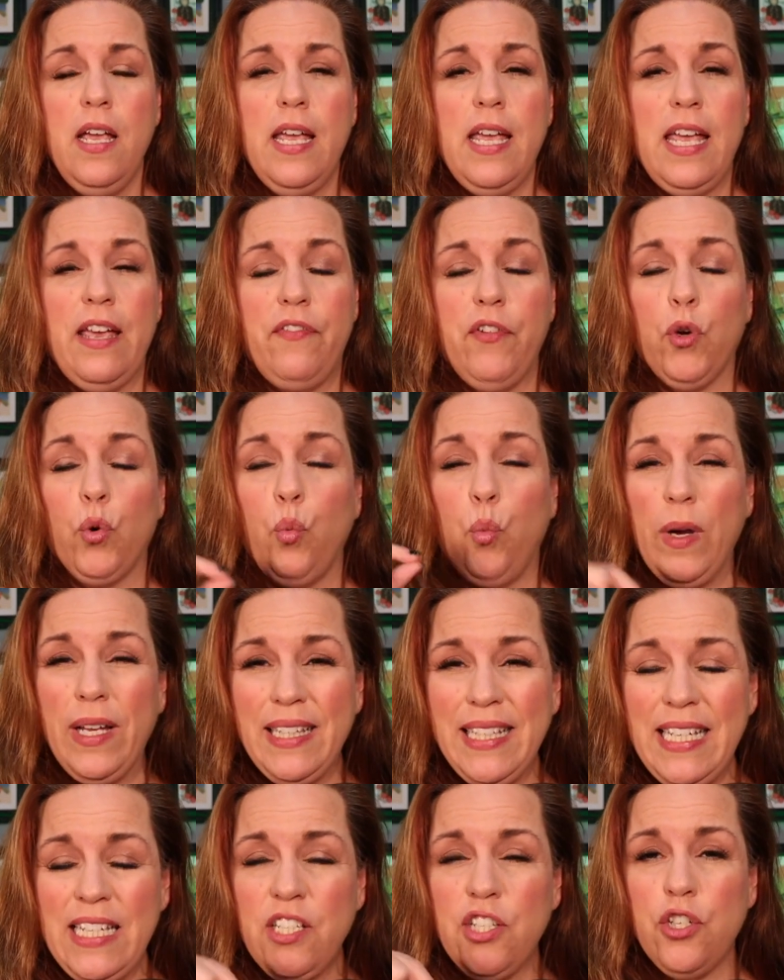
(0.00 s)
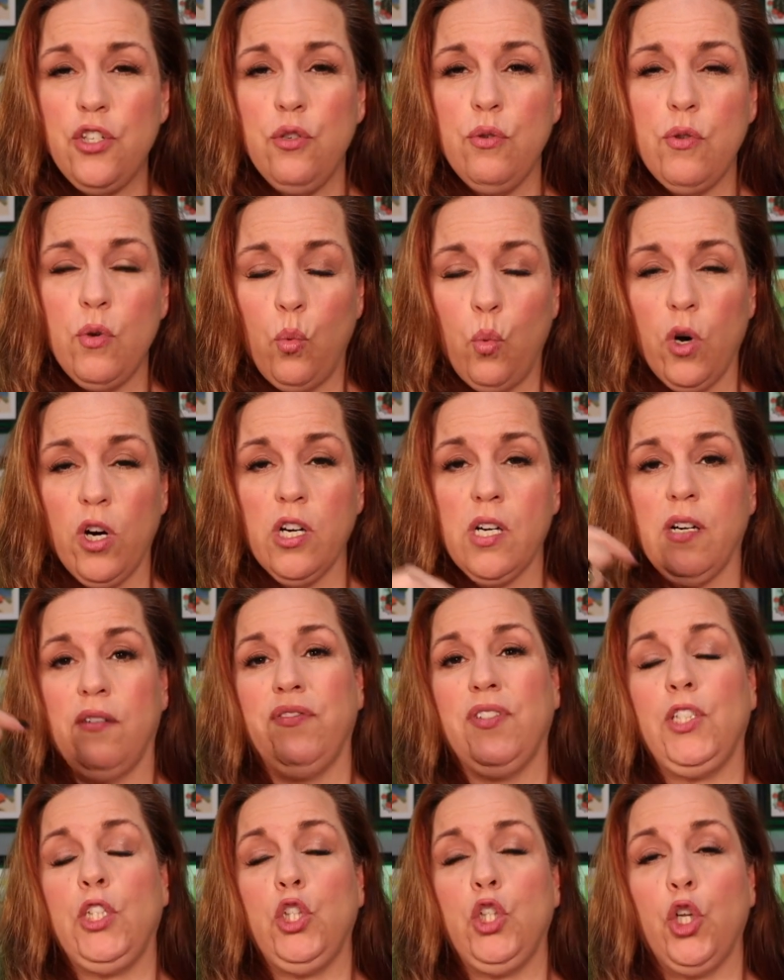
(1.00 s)
If you're willing to do the work of
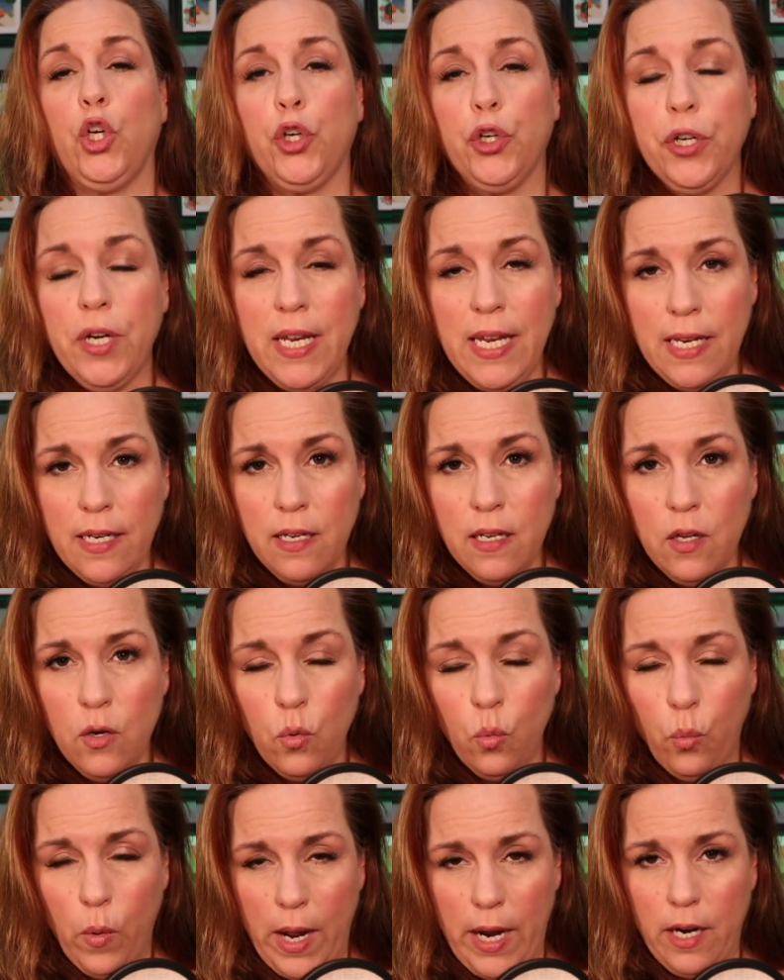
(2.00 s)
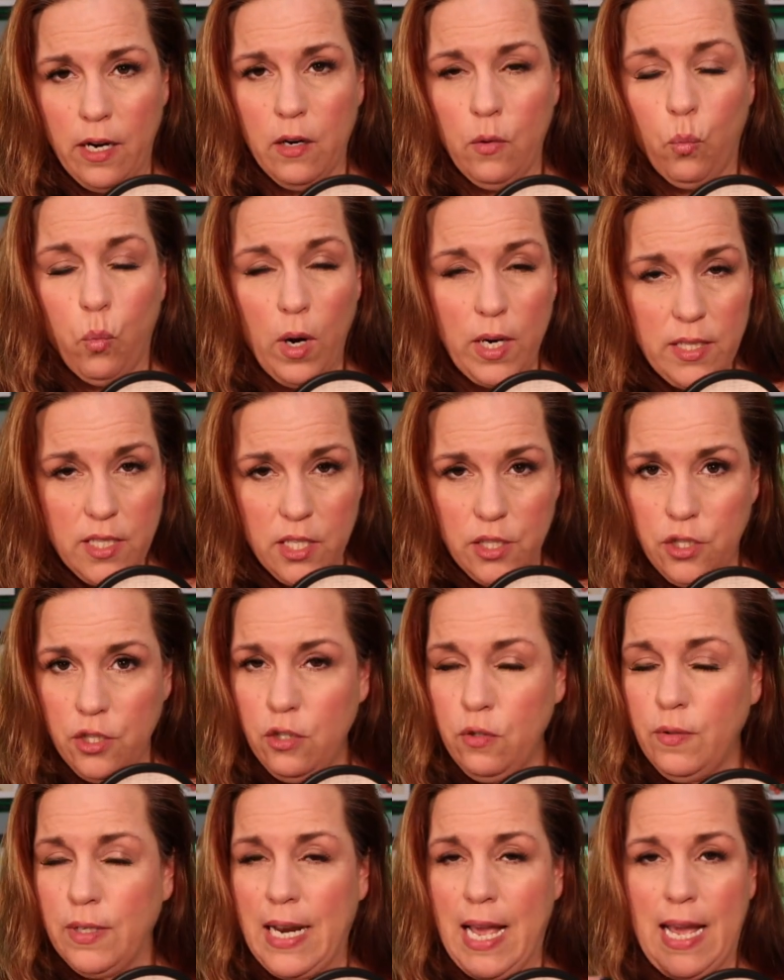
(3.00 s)
learning where, what to
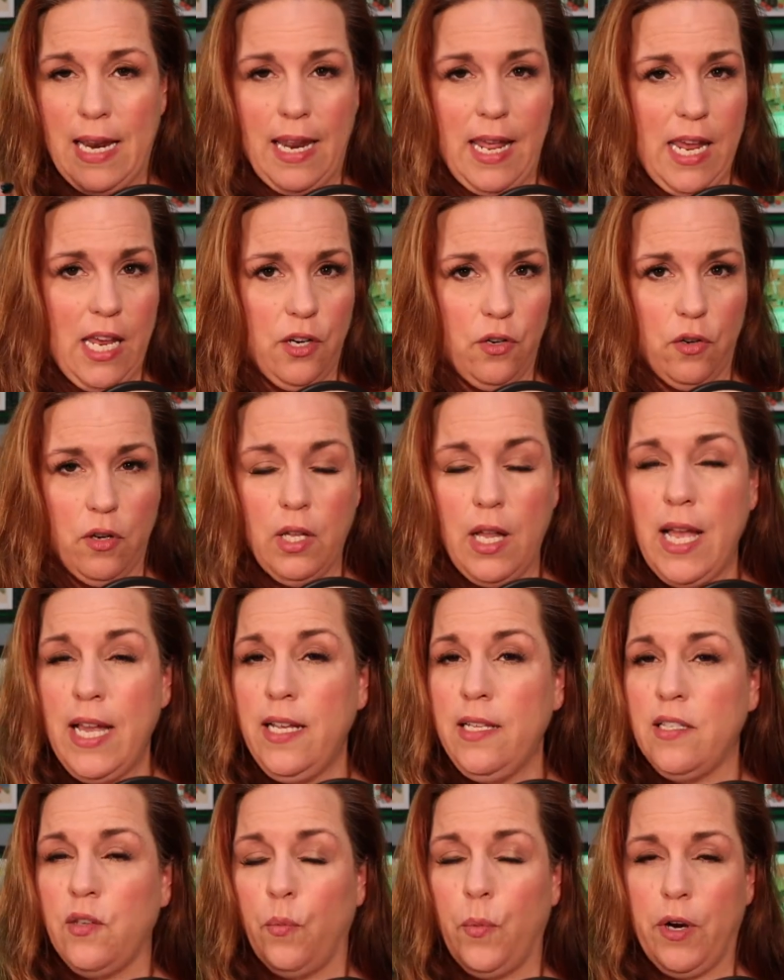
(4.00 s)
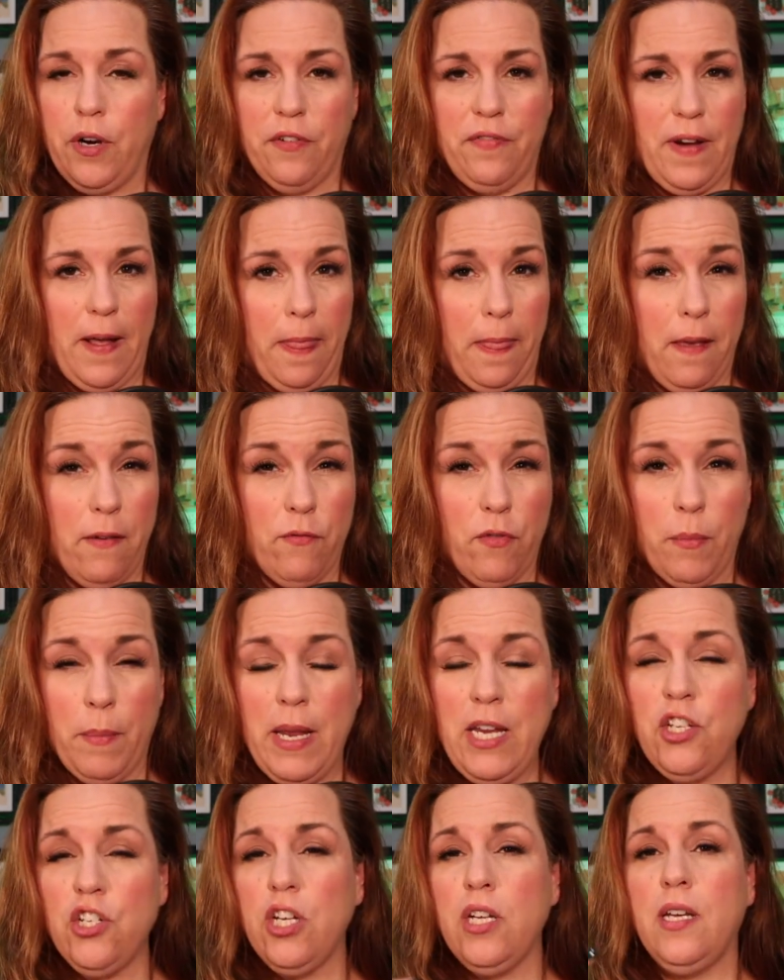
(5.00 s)
do and how to handle clients and where to find the
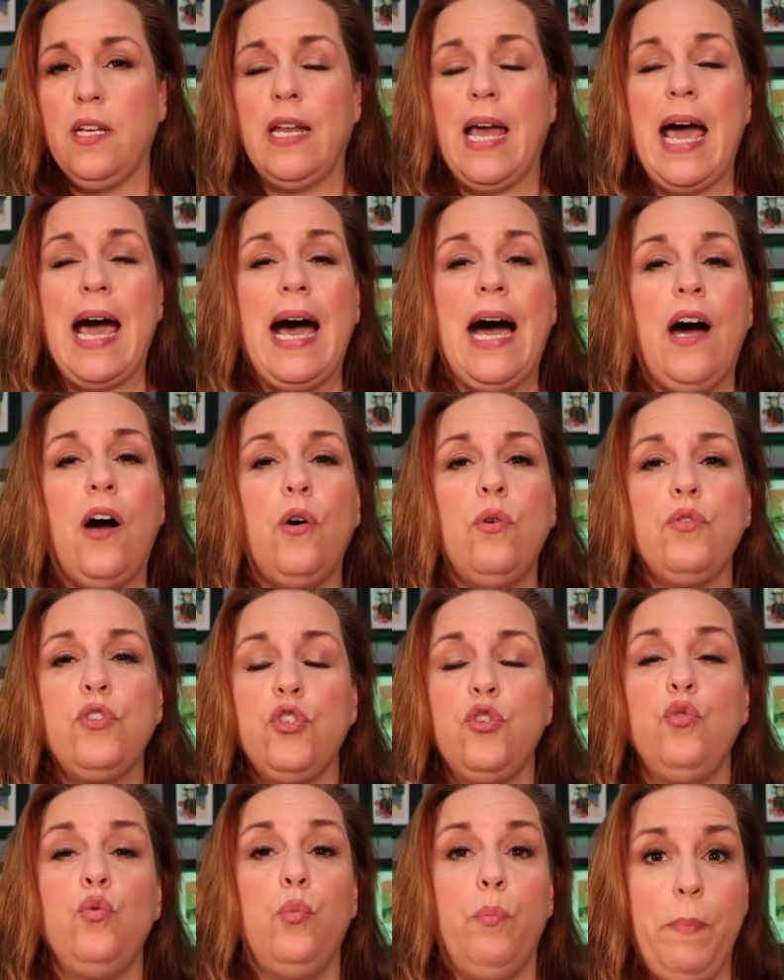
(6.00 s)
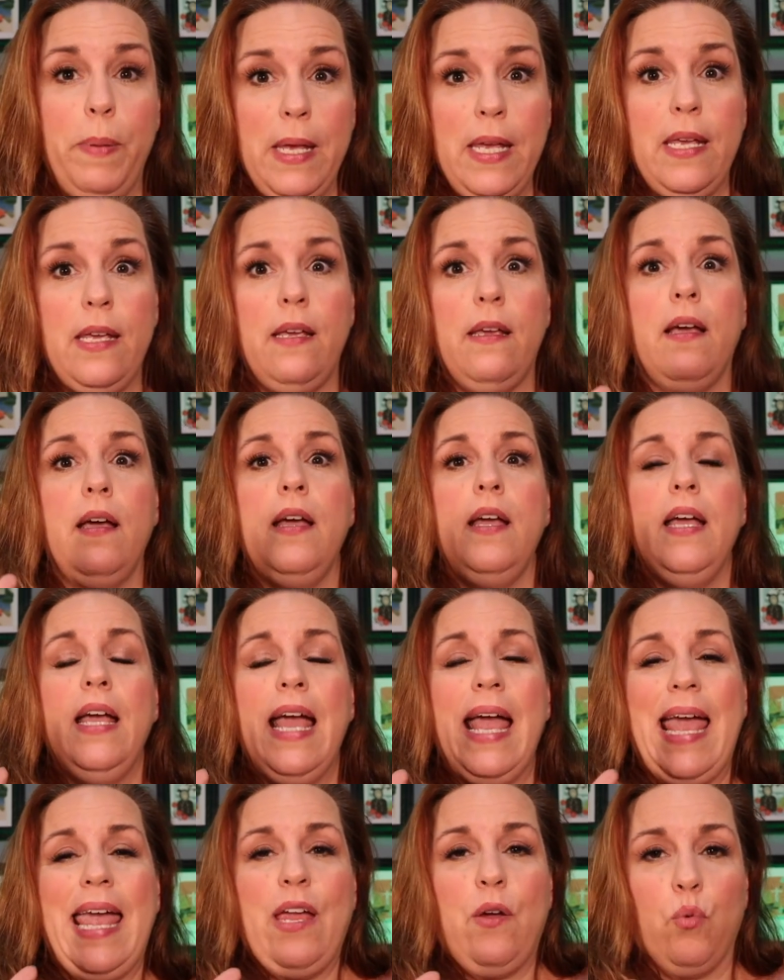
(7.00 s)
information and how to be
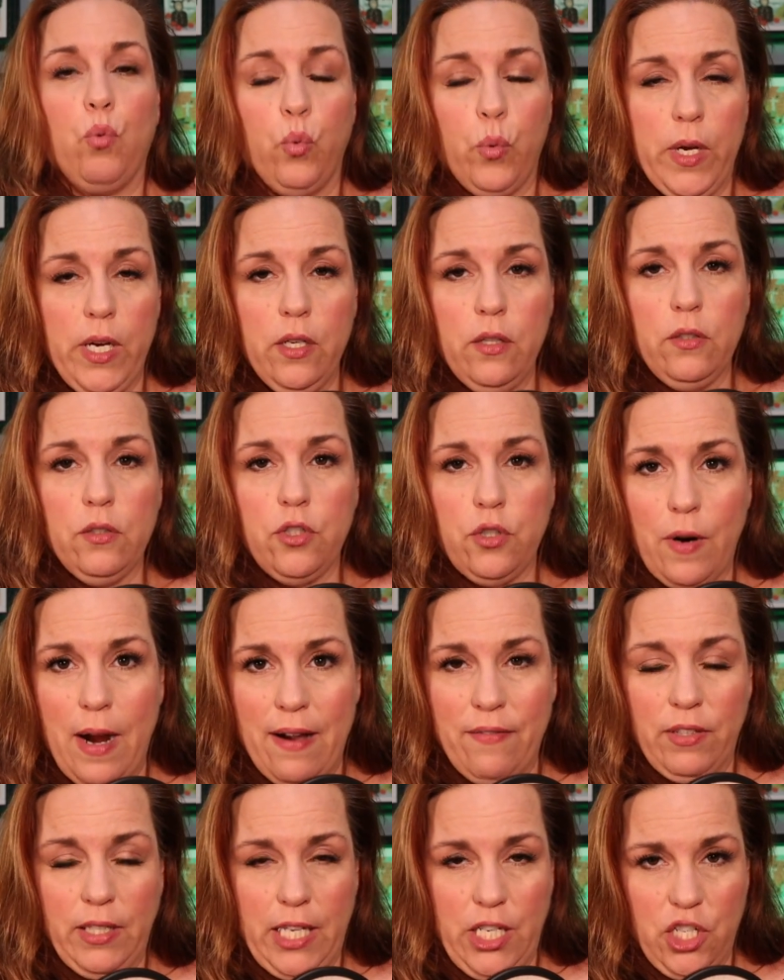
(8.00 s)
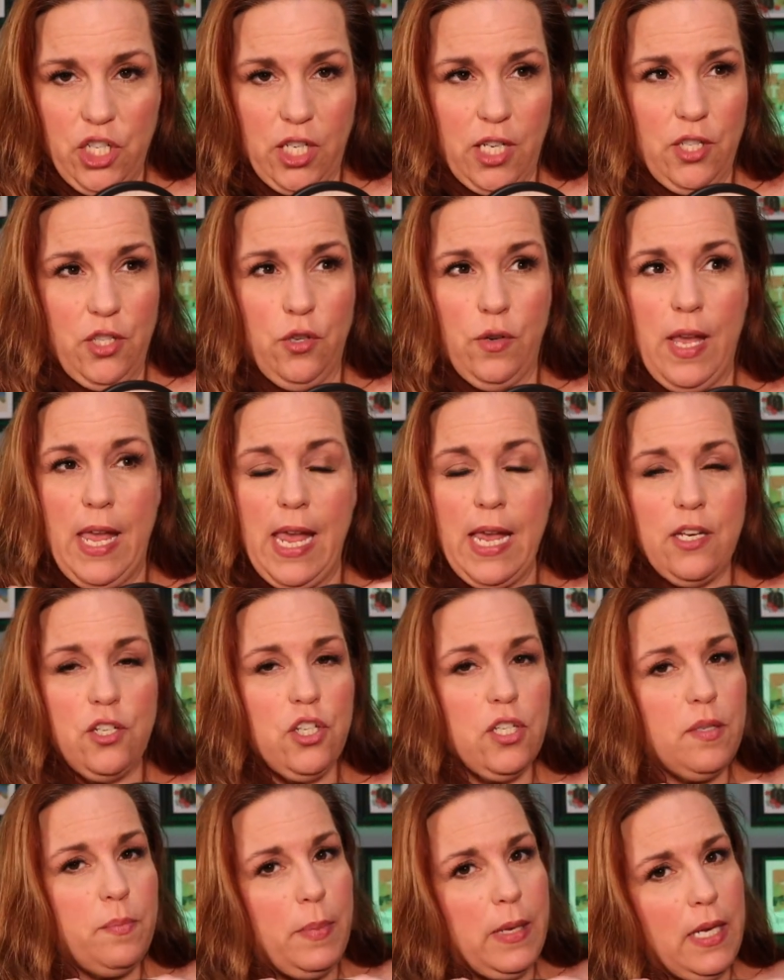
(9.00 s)
a real travel agent, because you can't
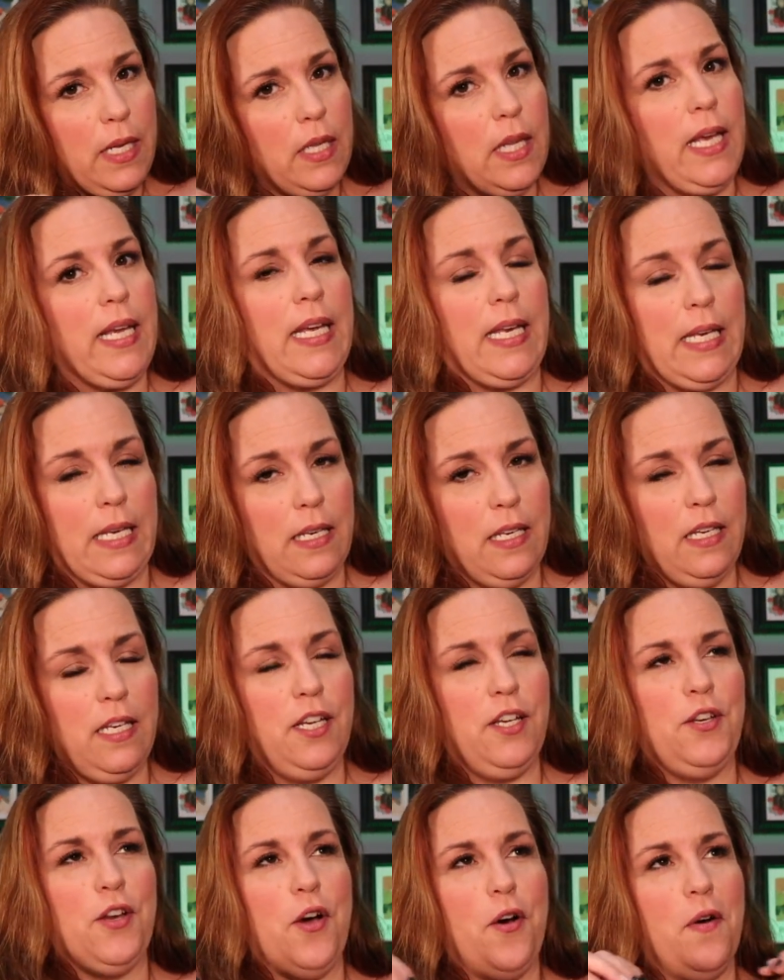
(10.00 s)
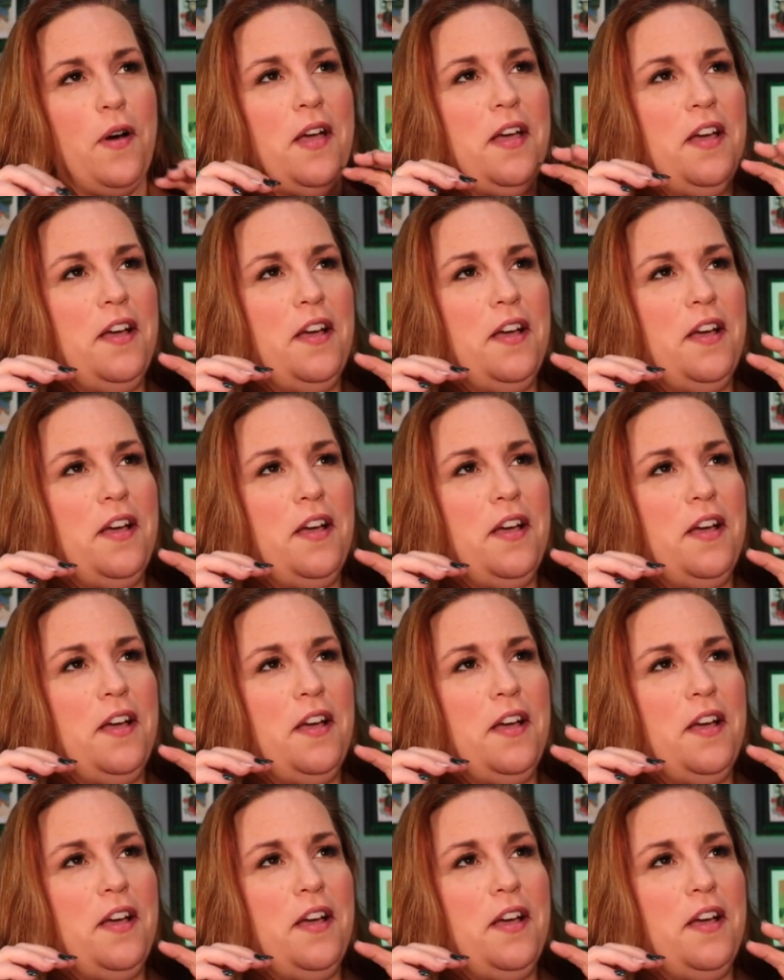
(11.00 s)
just be like an, you know,